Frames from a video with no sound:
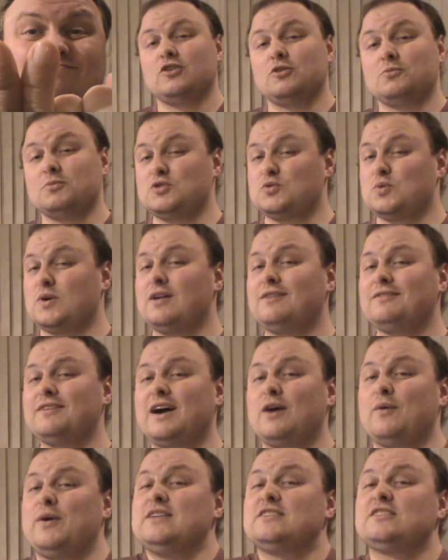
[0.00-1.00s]
Number
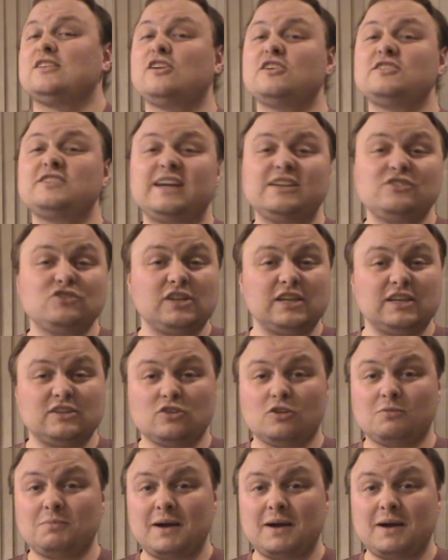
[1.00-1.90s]
12, I went to Los Angeles all